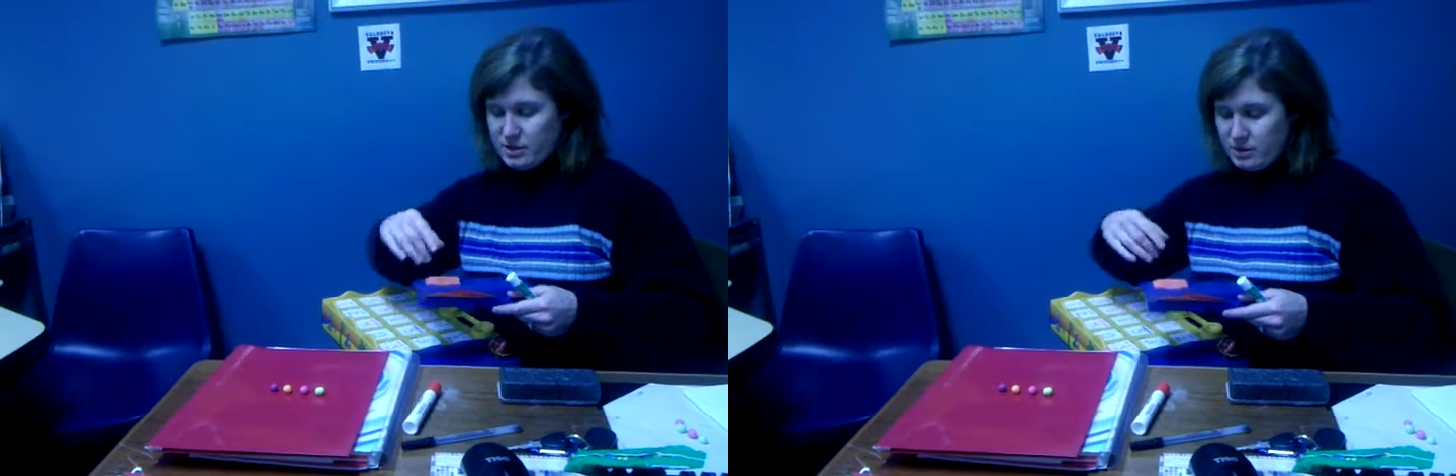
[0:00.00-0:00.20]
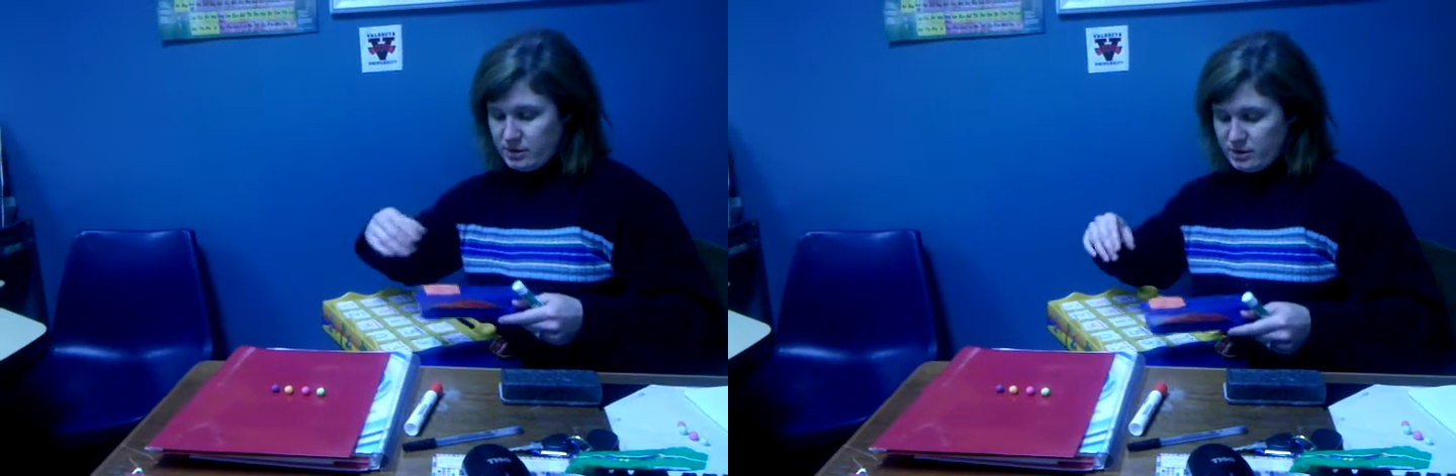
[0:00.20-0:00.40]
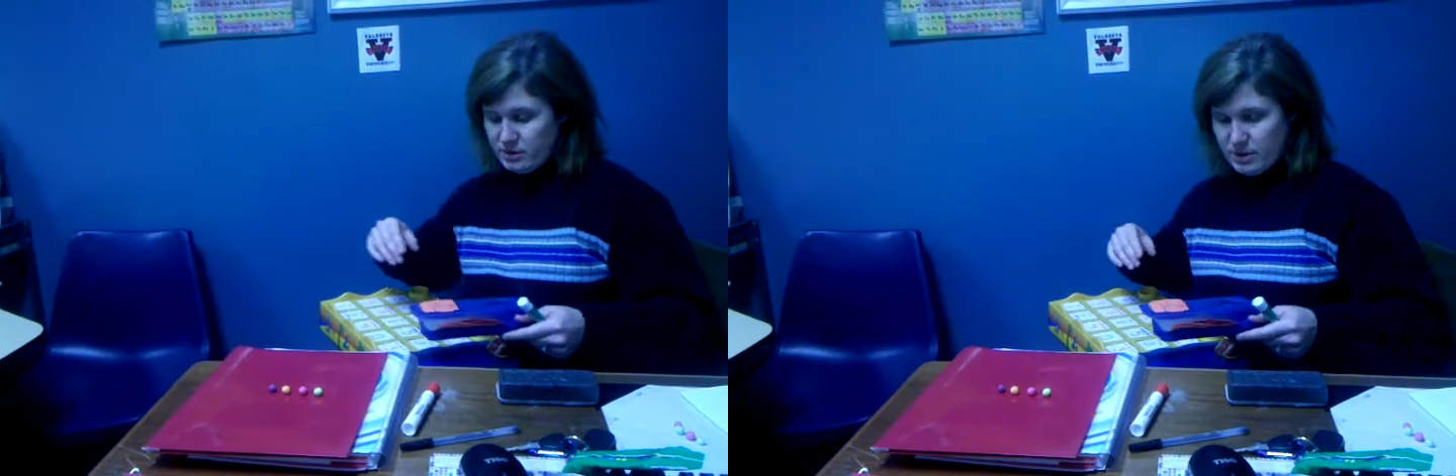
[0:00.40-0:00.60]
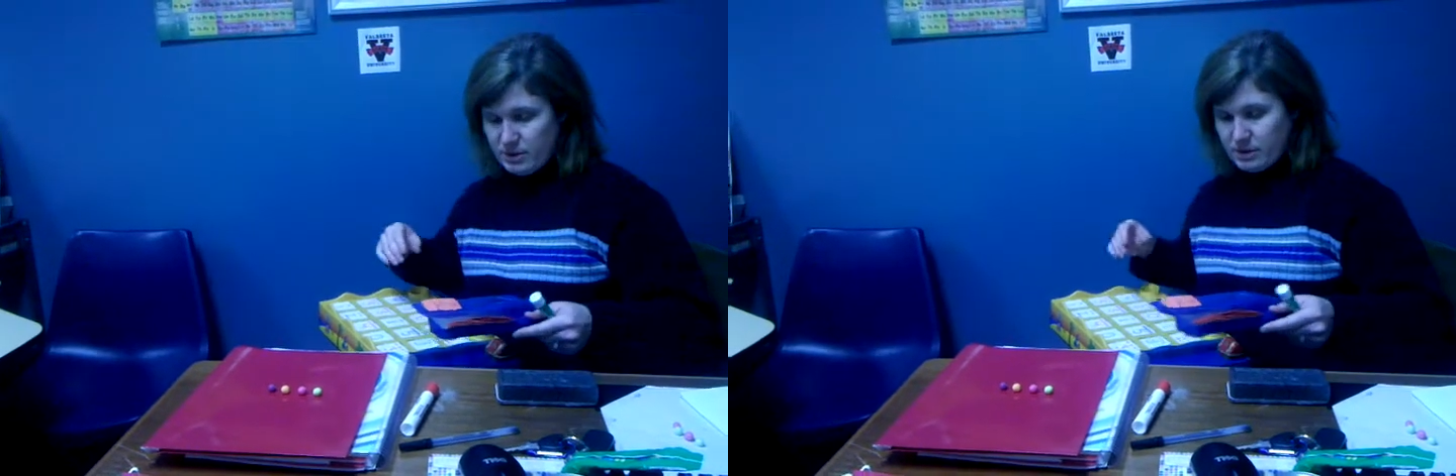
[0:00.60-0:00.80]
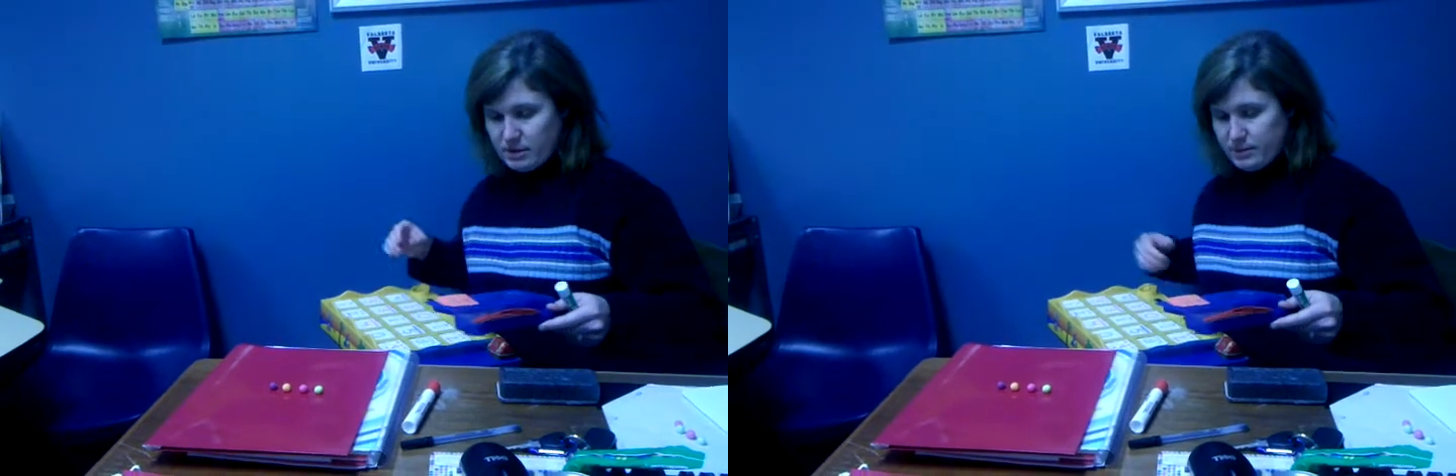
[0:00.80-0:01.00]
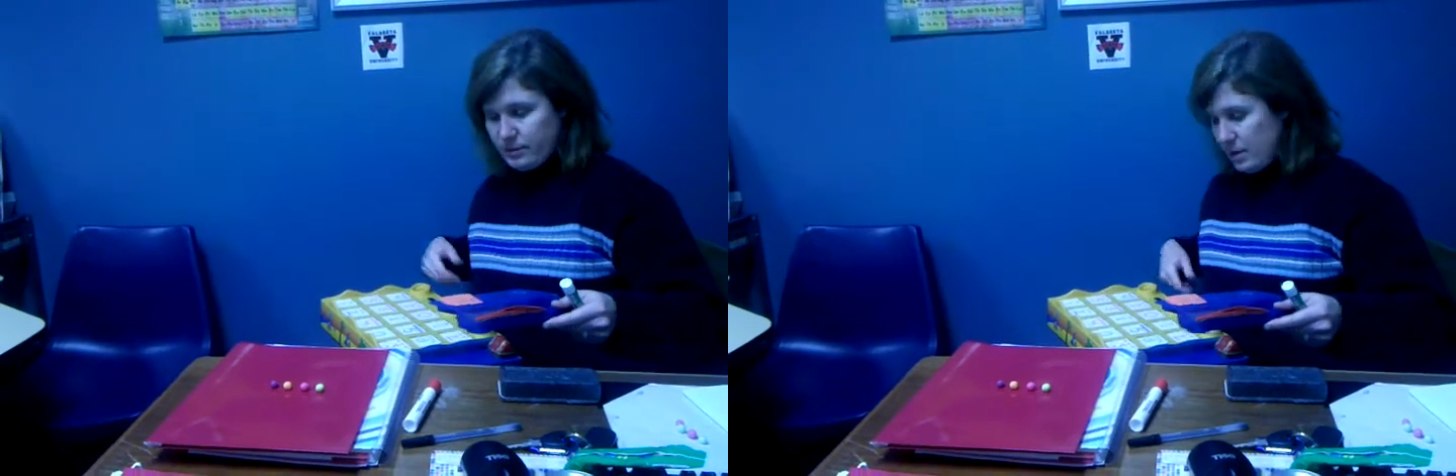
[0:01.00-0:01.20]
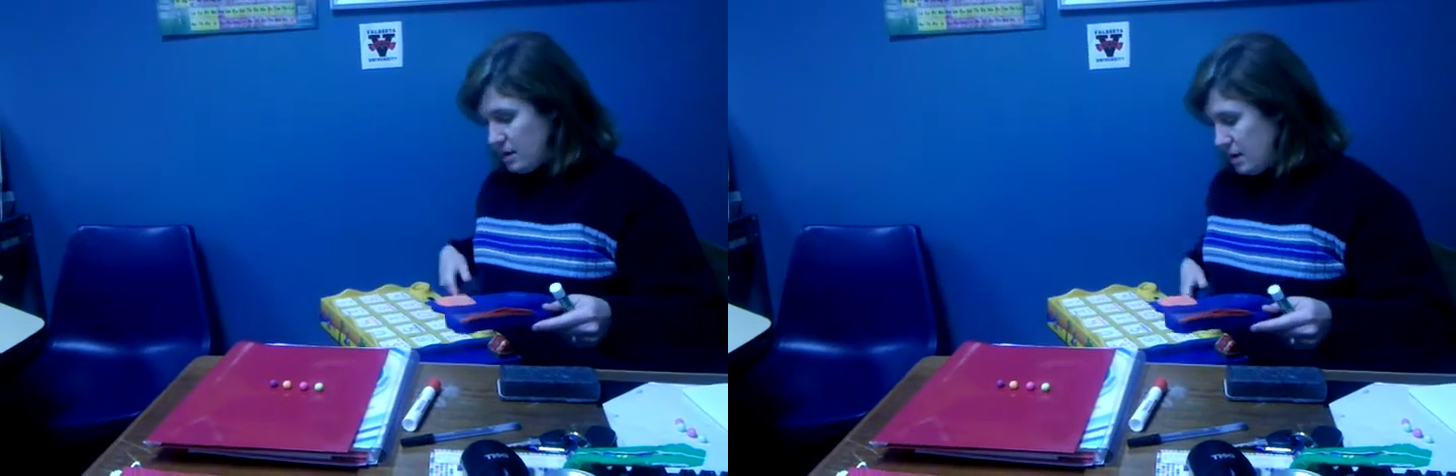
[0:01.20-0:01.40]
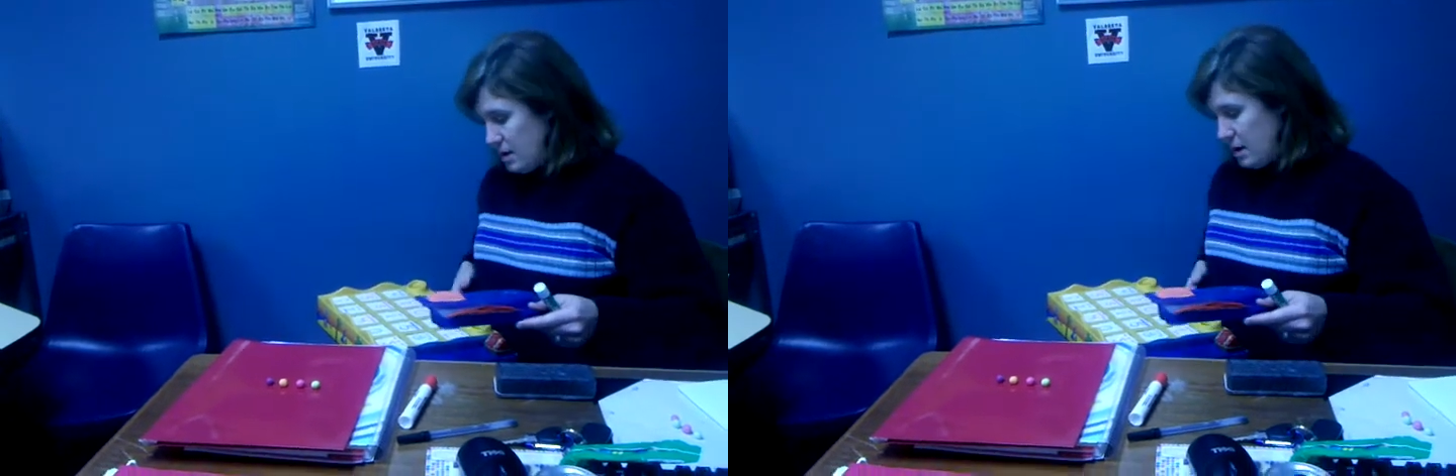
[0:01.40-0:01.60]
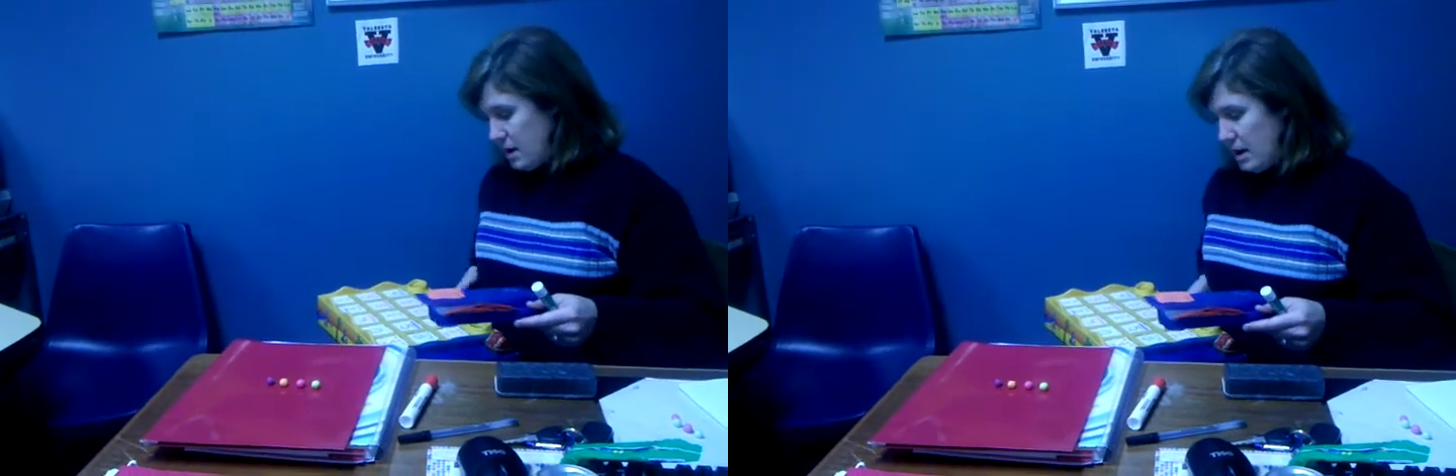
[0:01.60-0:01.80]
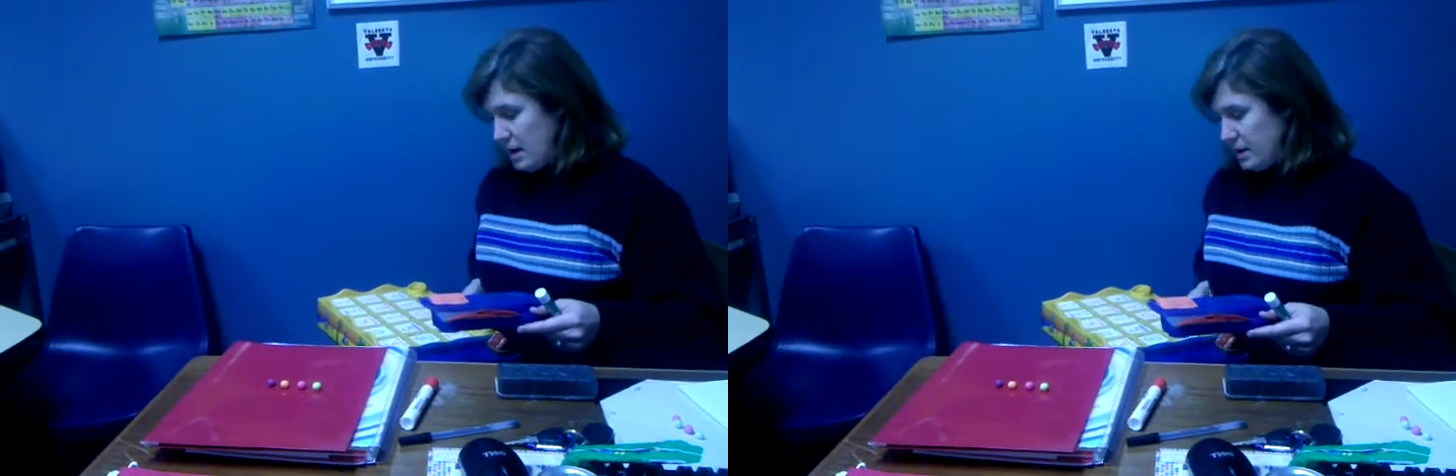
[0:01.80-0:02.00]
and you could also make them
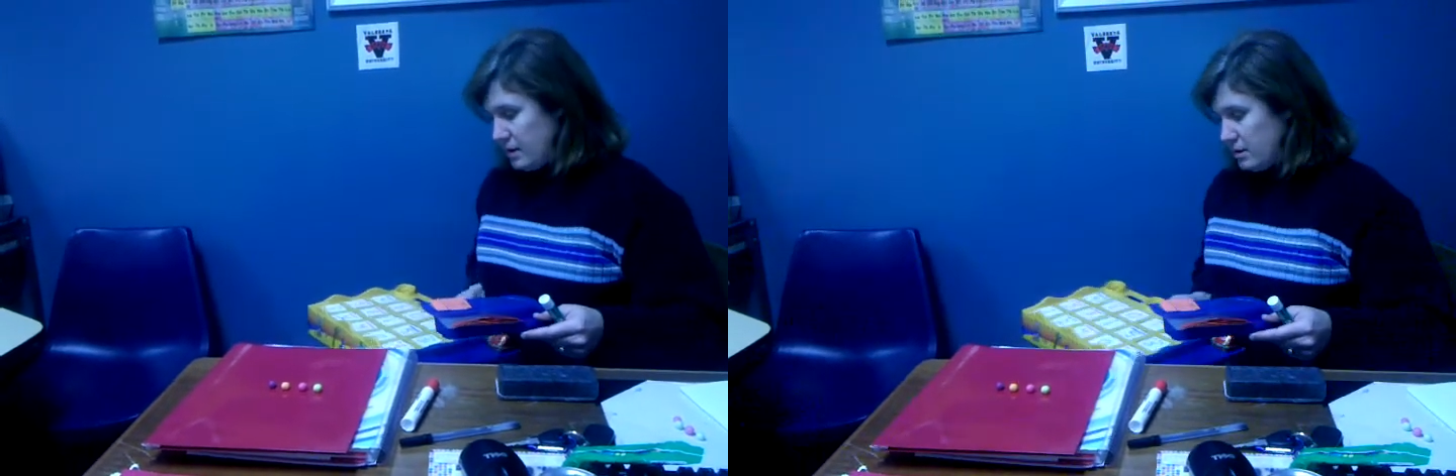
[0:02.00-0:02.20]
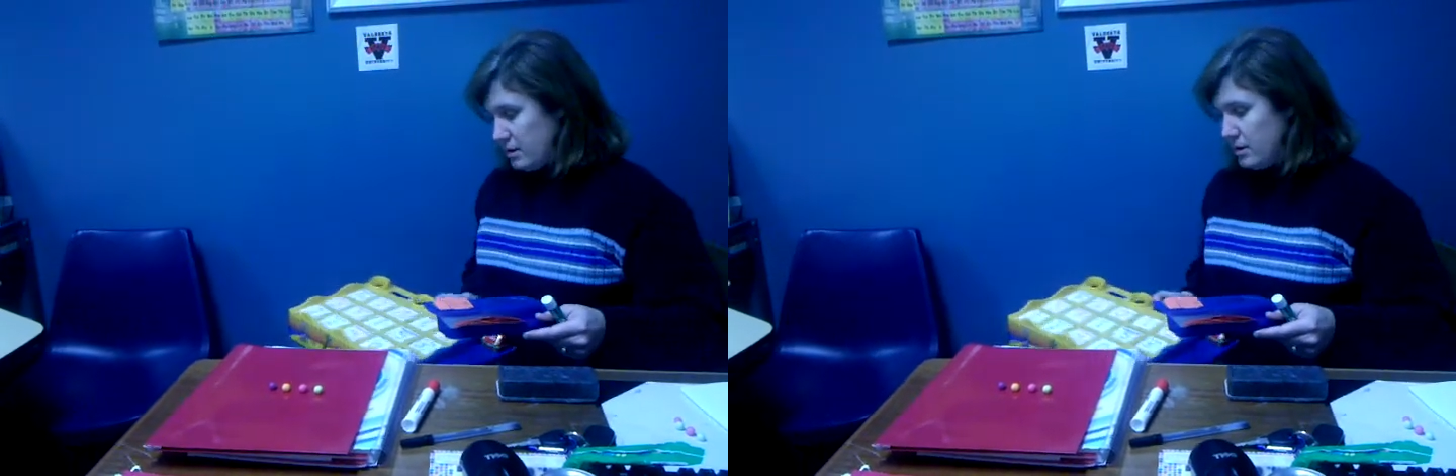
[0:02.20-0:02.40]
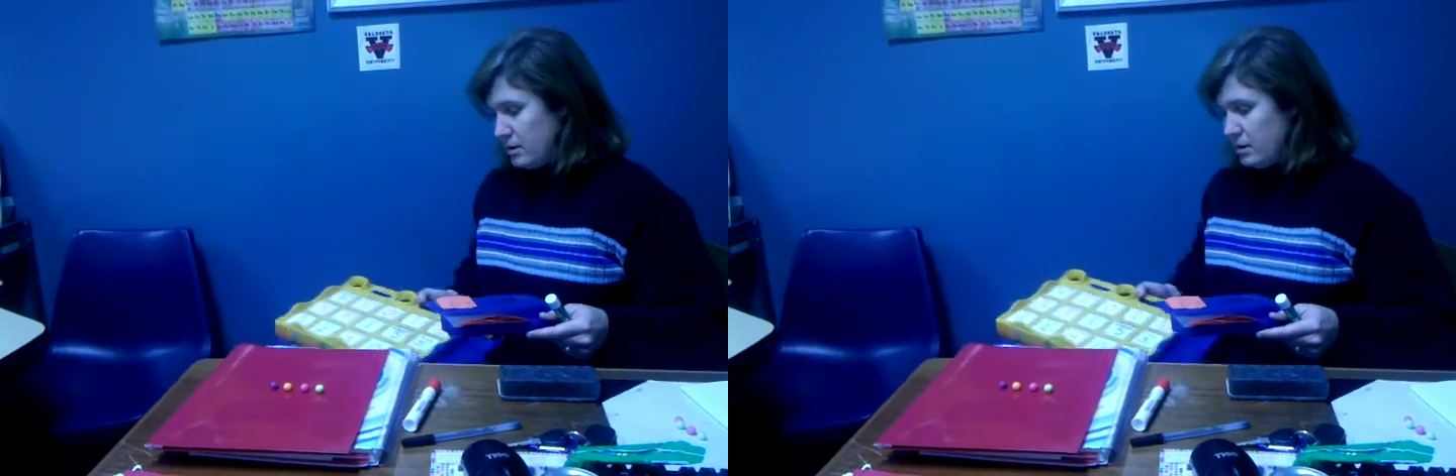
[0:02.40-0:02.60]
higher.